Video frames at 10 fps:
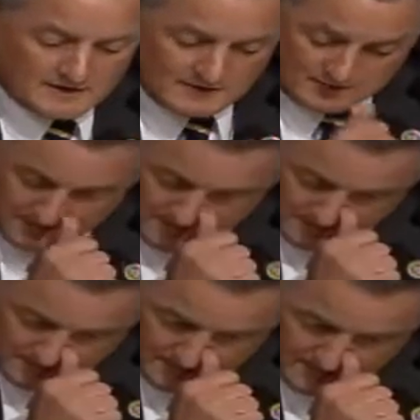Uh,
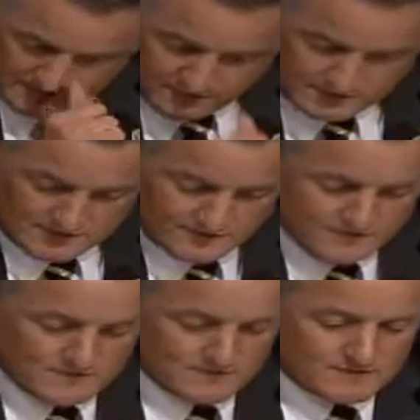if we
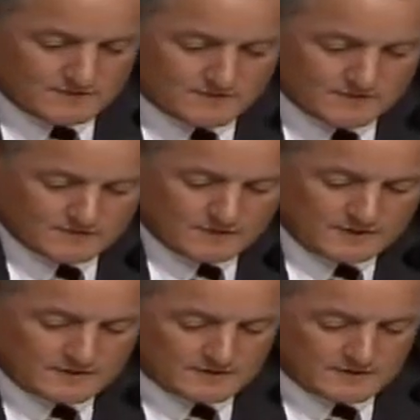
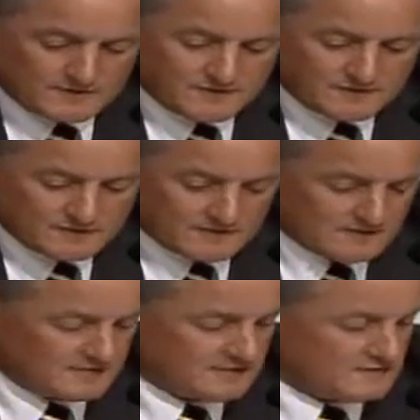look at that fund and
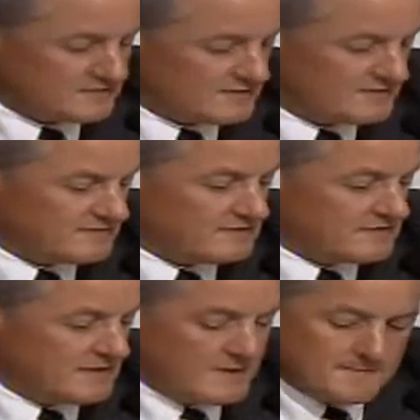the history of it,
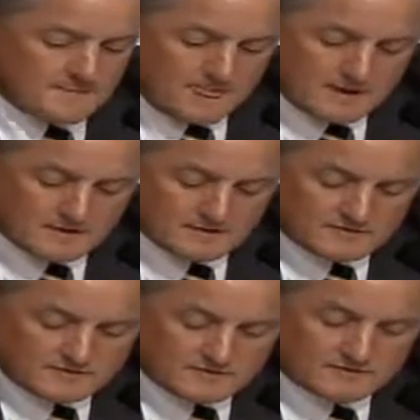uh,
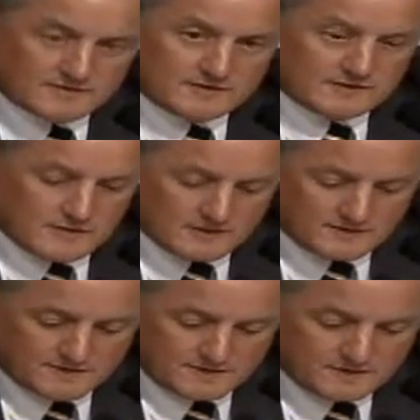it's generated
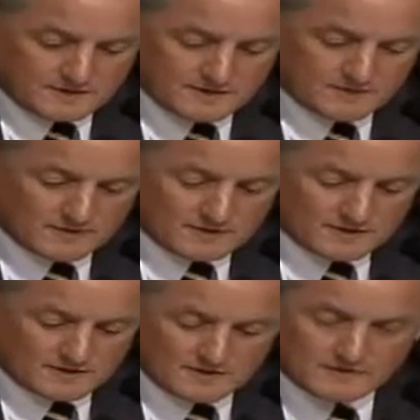about $38
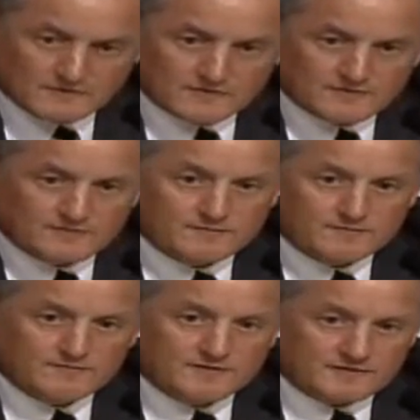billion
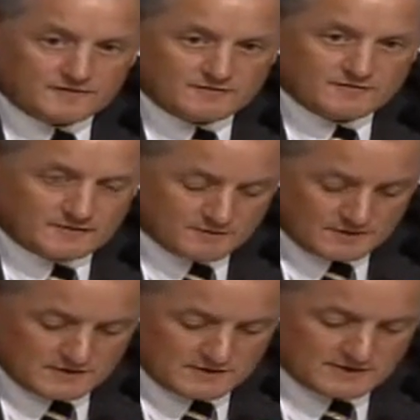since it was set up
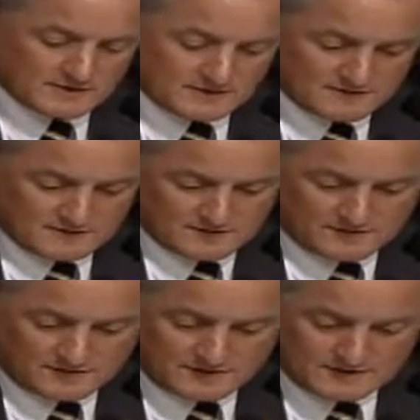in
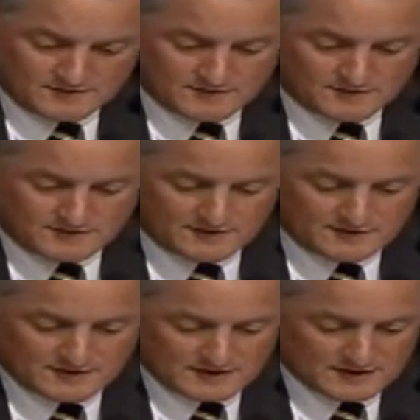1965.
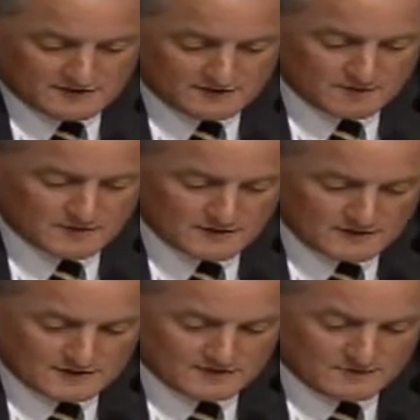17.5
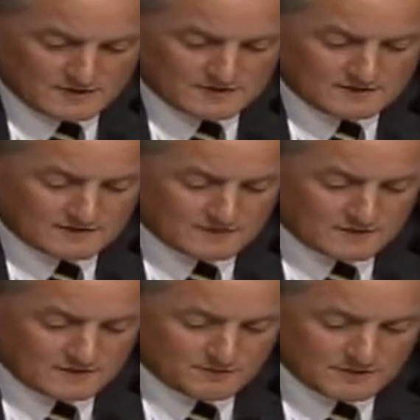billion have been
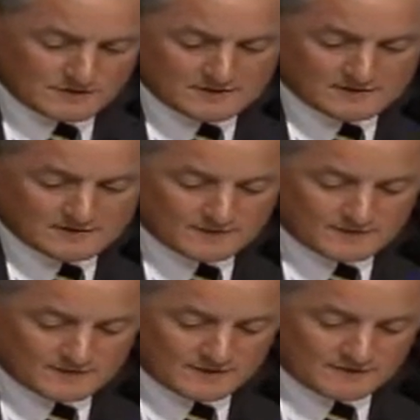spent,
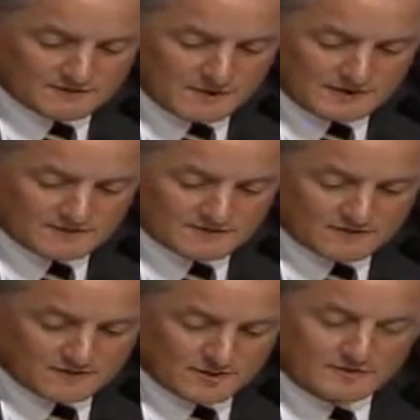leaves a balance
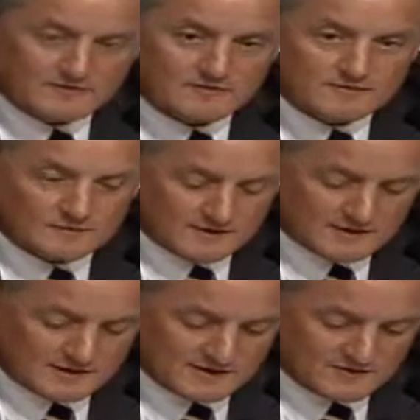of about
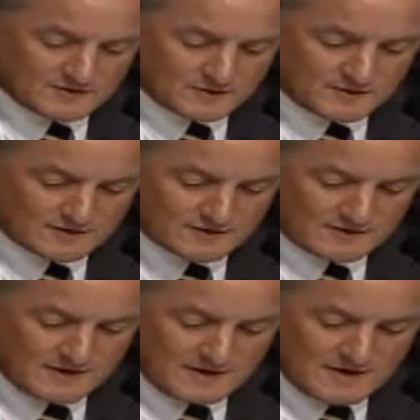20.5
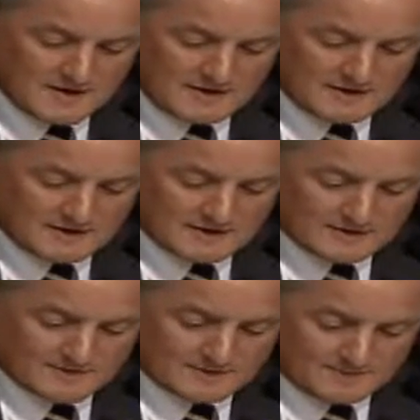billion.
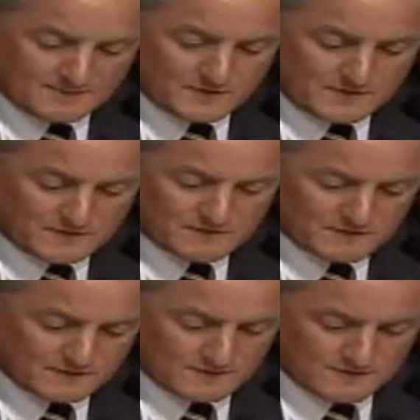Um,
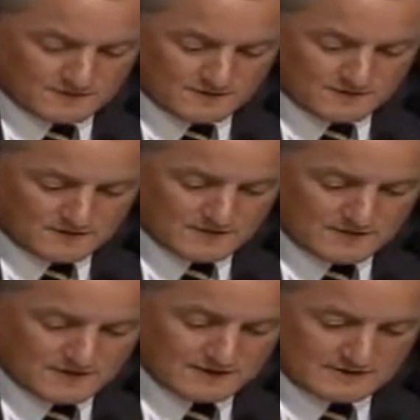over
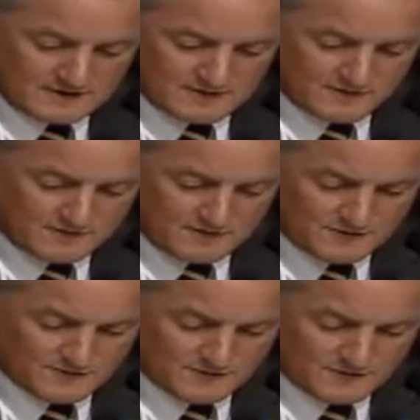that time
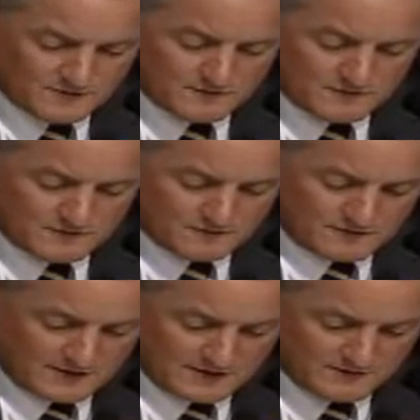frame, there's been over
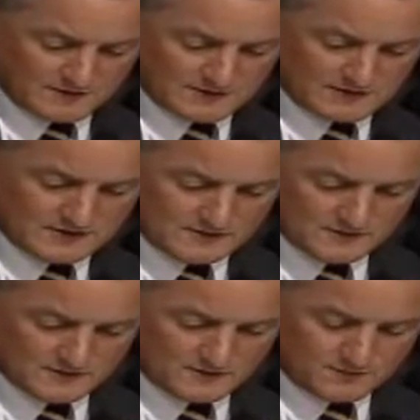5 million
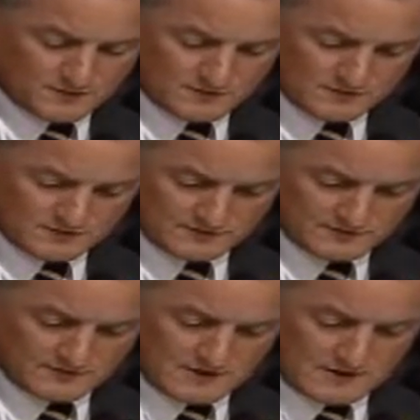acres
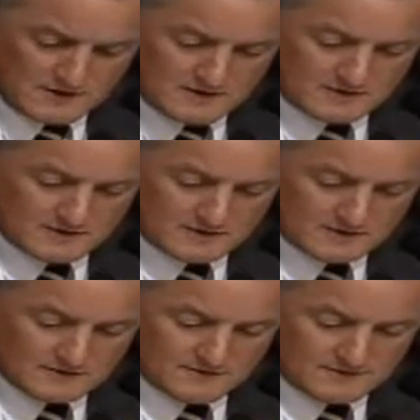purchased,
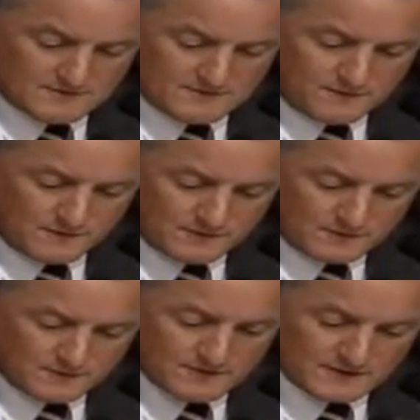uh,
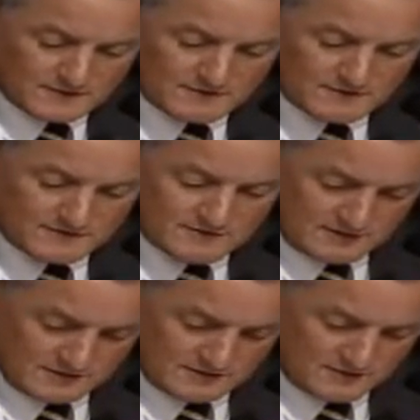42,000
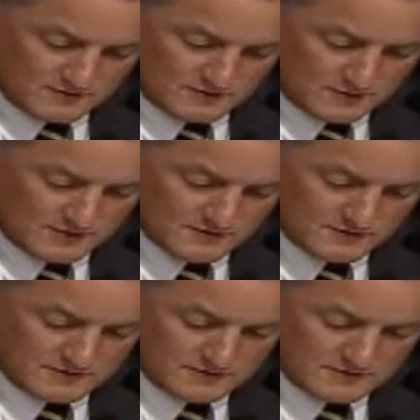state and local
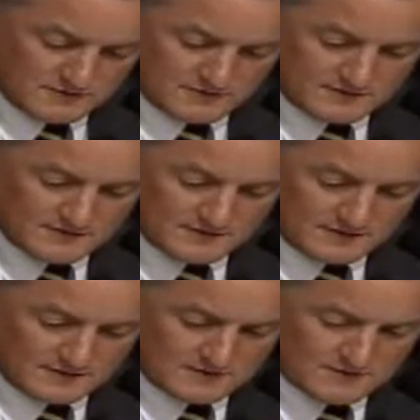projects
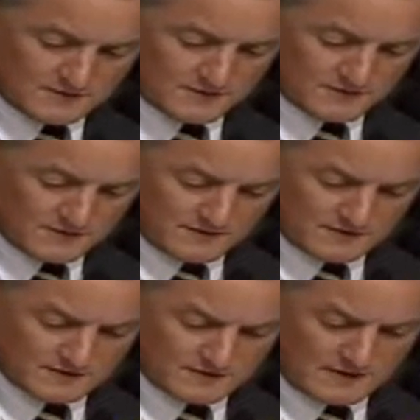uh, done through that
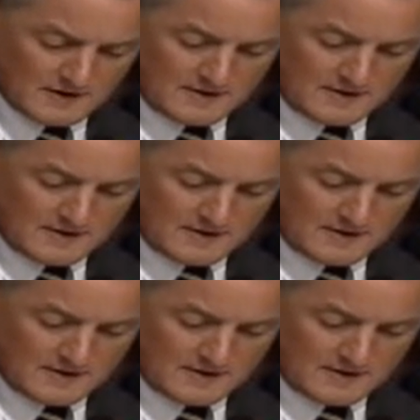fund.